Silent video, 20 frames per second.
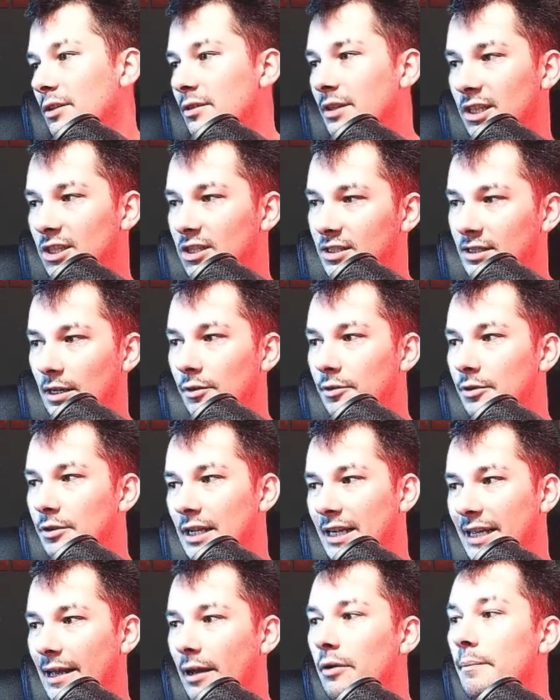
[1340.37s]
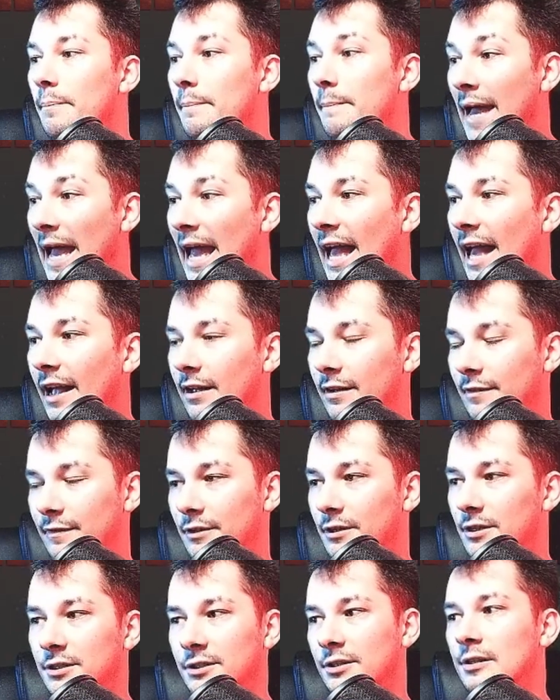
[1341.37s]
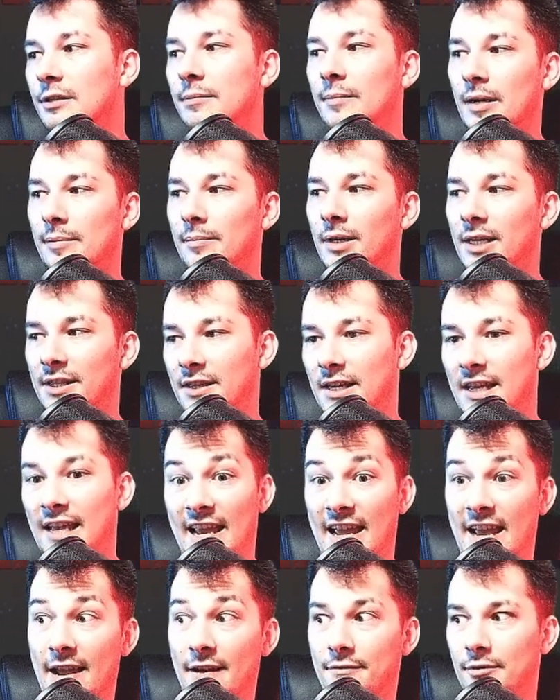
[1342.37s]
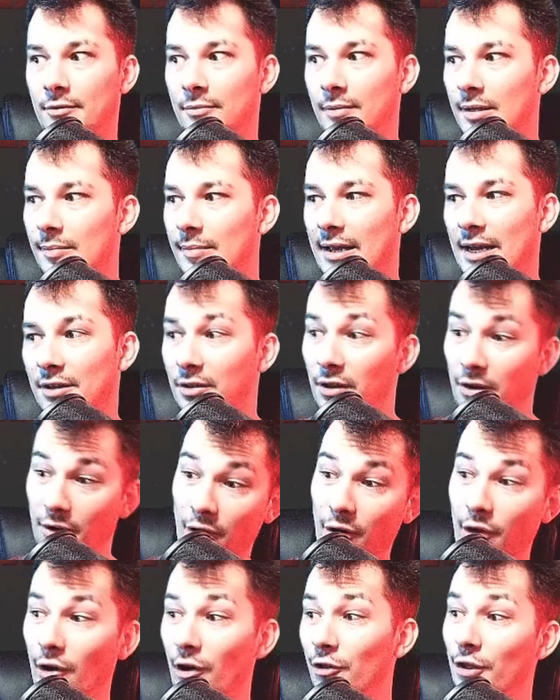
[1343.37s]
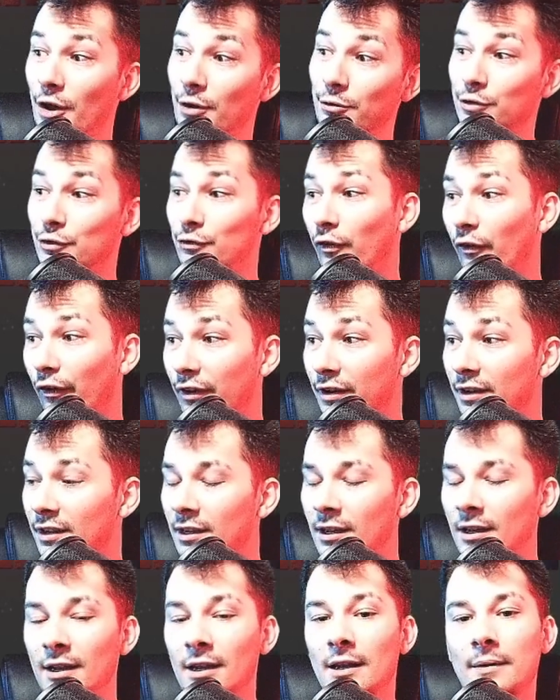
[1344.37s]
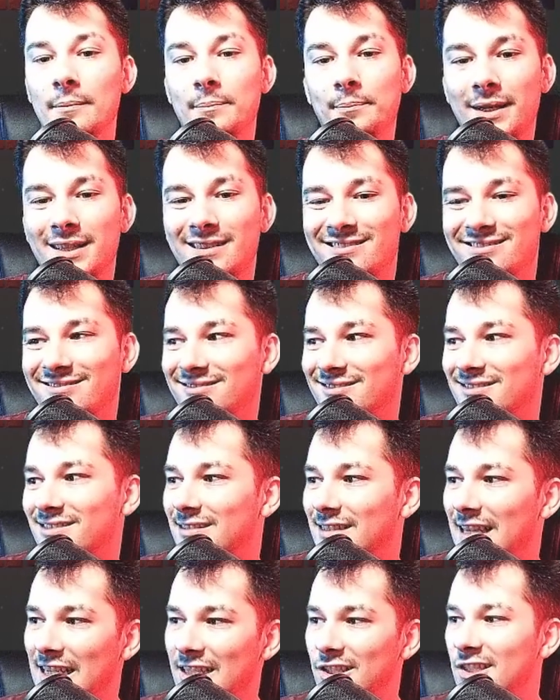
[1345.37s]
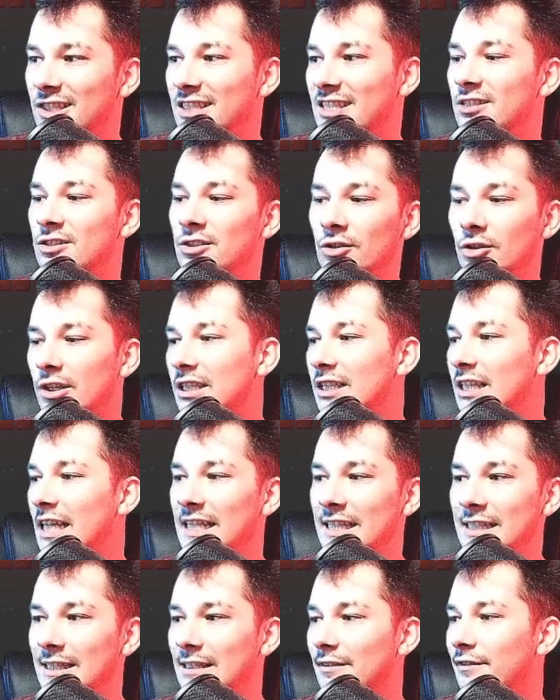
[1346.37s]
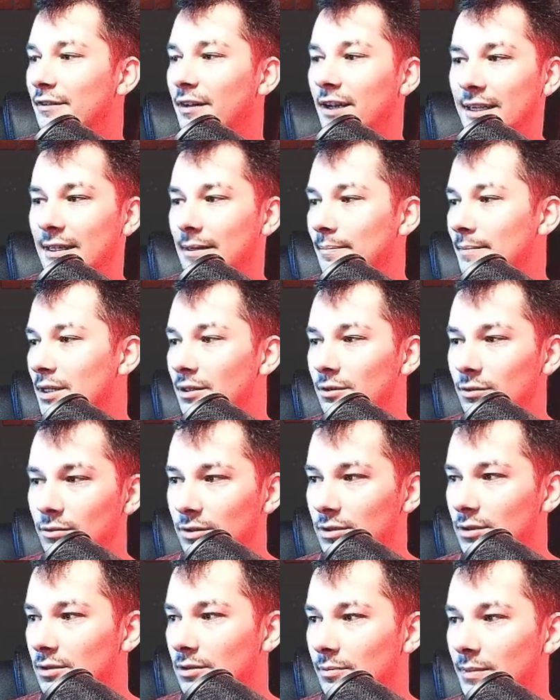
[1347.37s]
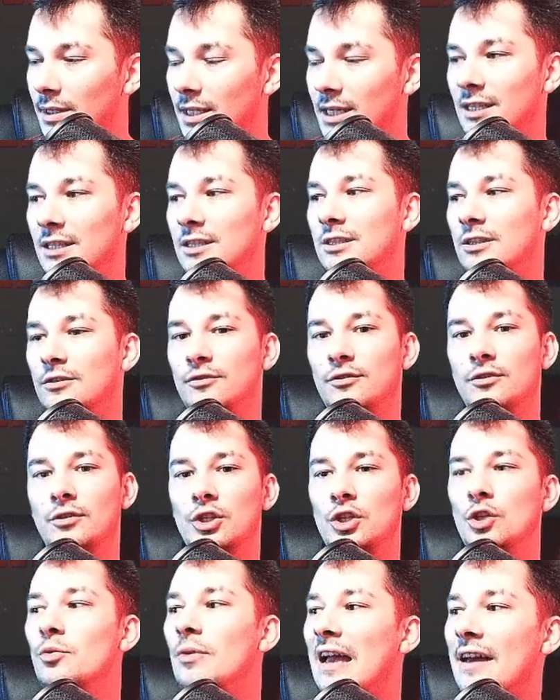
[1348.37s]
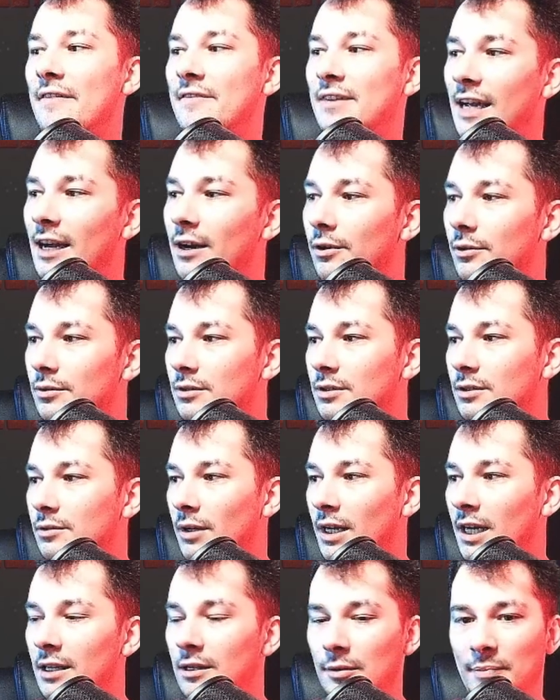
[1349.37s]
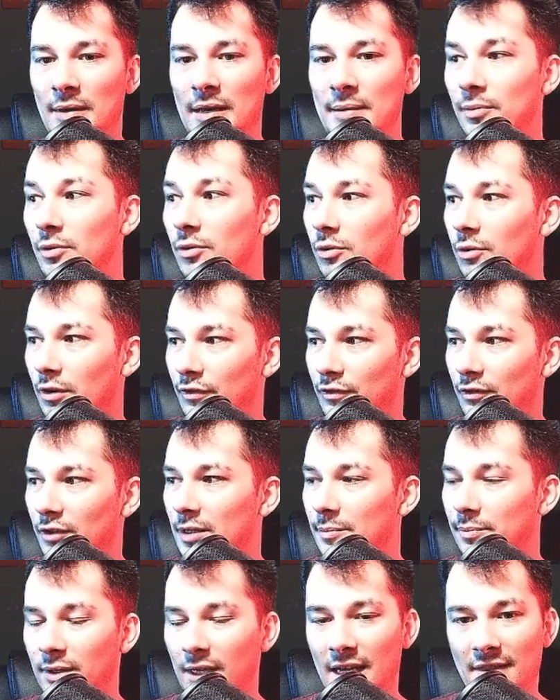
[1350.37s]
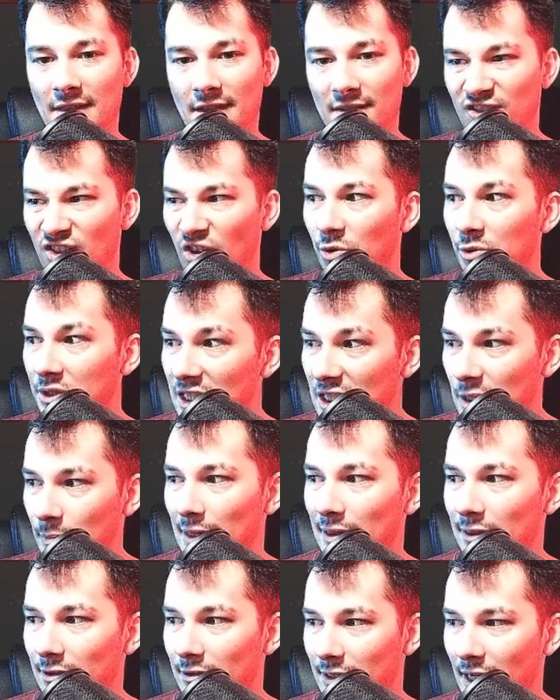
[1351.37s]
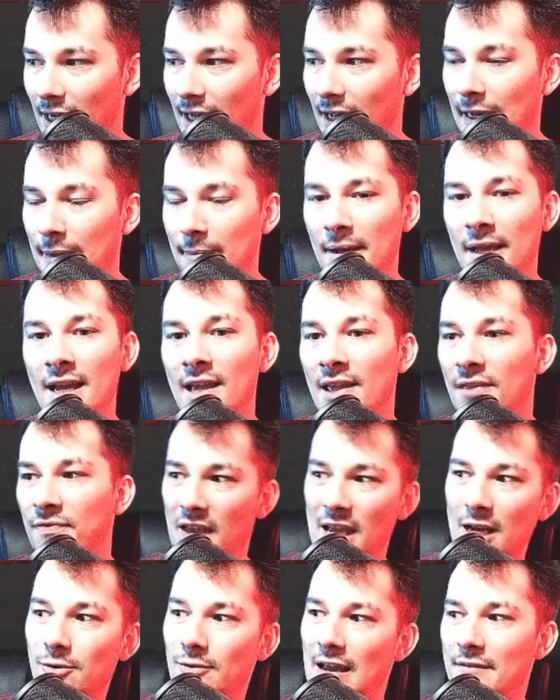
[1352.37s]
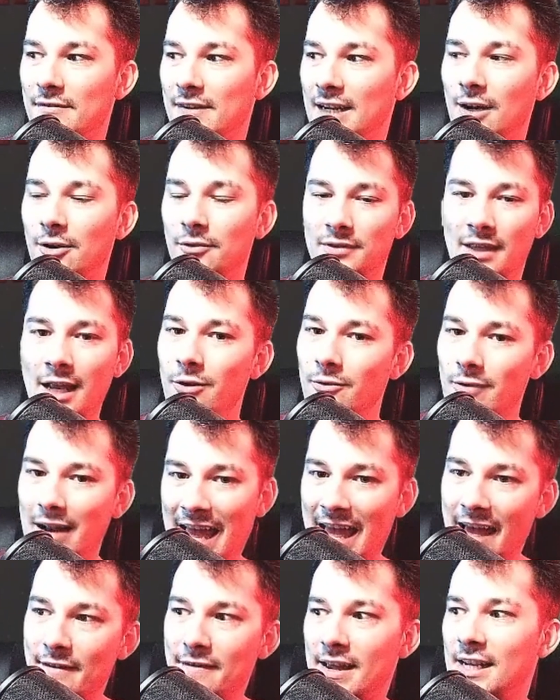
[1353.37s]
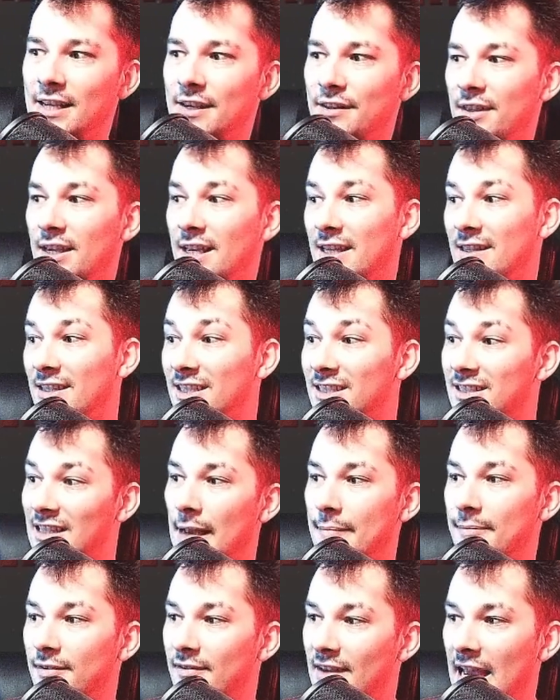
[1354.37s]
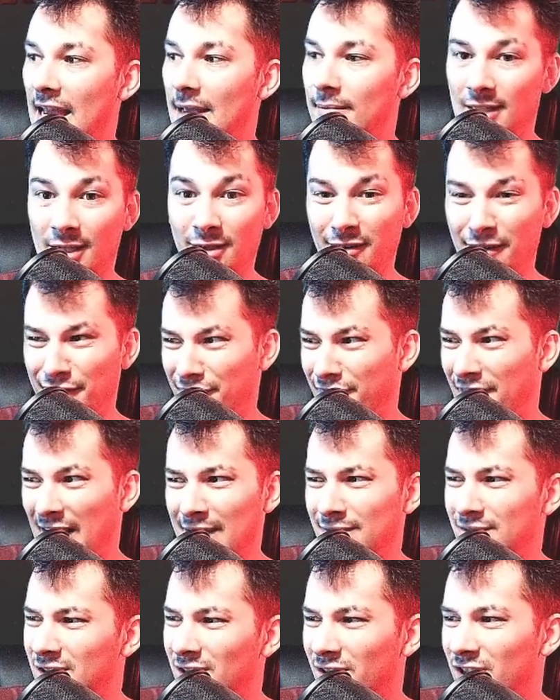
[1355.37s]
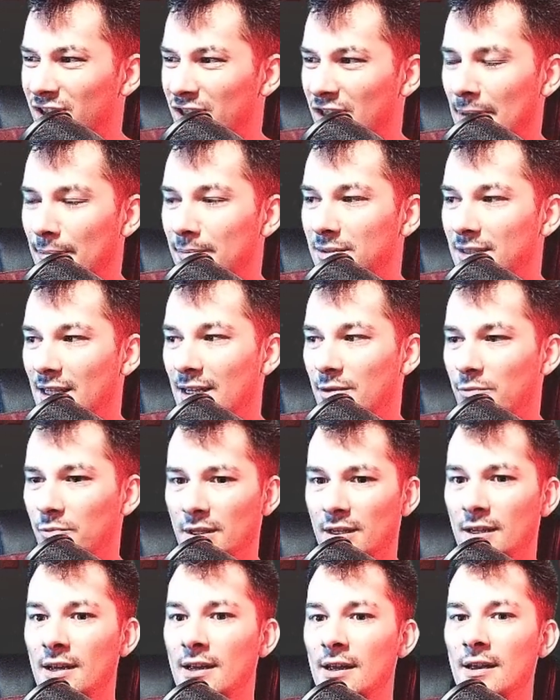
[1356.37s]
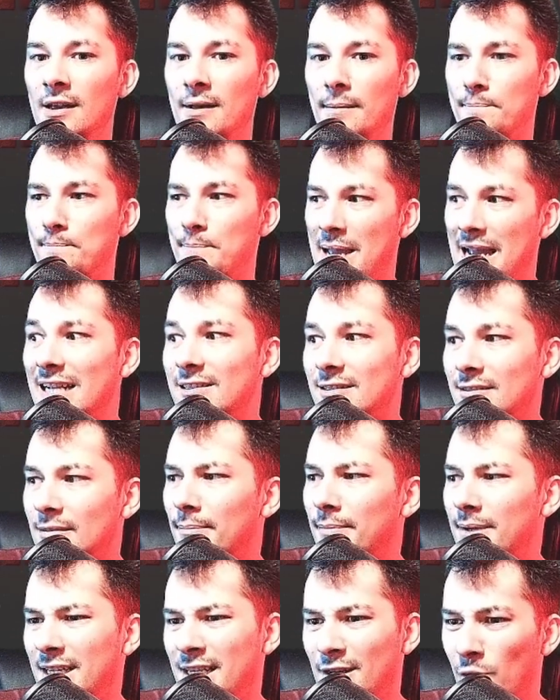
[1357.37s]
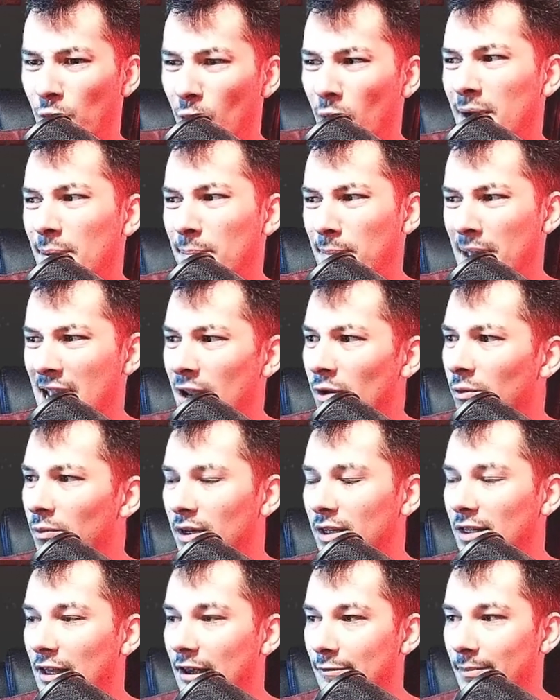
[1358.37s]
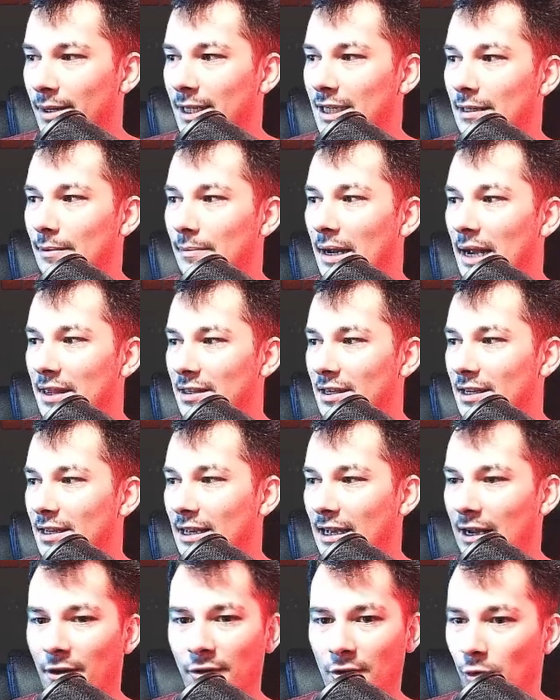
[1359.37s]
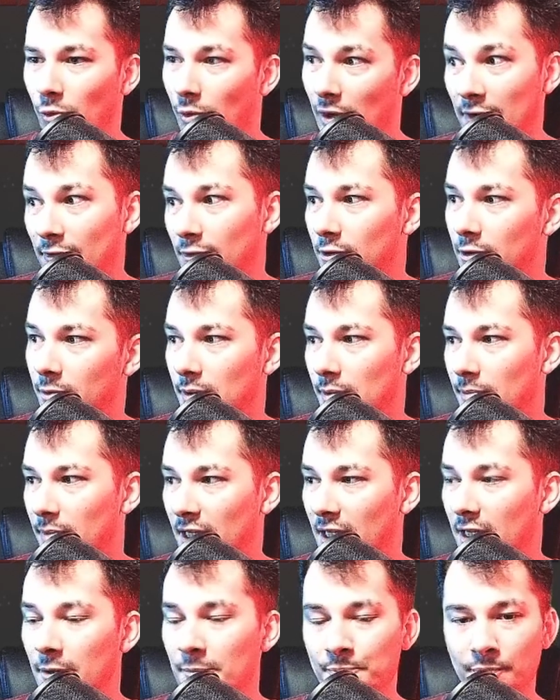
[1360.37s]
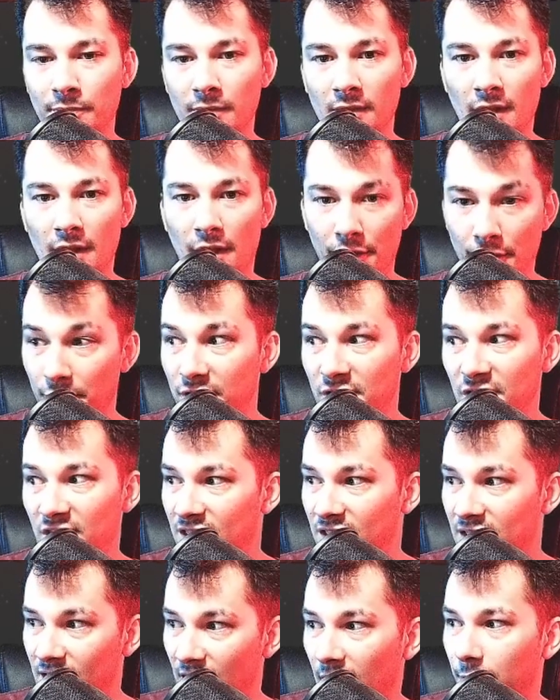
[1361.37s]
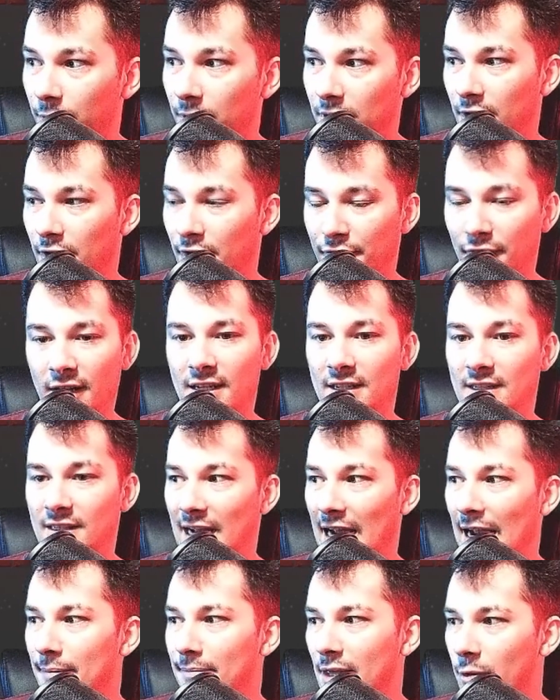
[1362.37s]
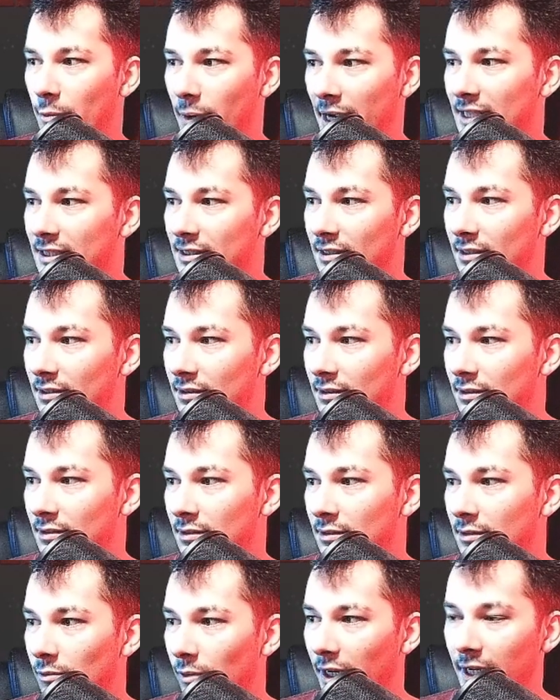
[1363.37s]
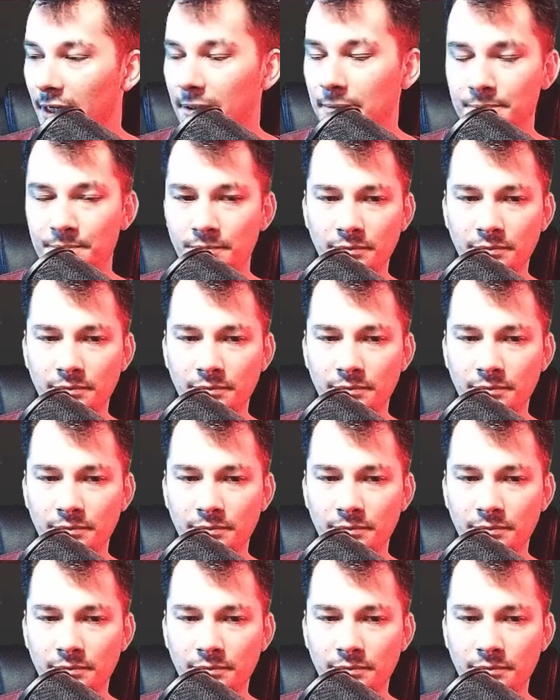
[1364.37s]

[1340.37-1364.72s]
They just sell their account back for a certain amount of money. They get half their money back. I'm like, oh, that was fun. But that's just circulating the fucking abuse, because you have an out, right? The people who are free to play and they've only spent their time, they don't have an out. They don't have anything in these type of games. They don't have 5-star gems that would bait somebody to want to pay real life money to buy the account or whatever it would be. They're just stuck with their fucking time they wasted, right?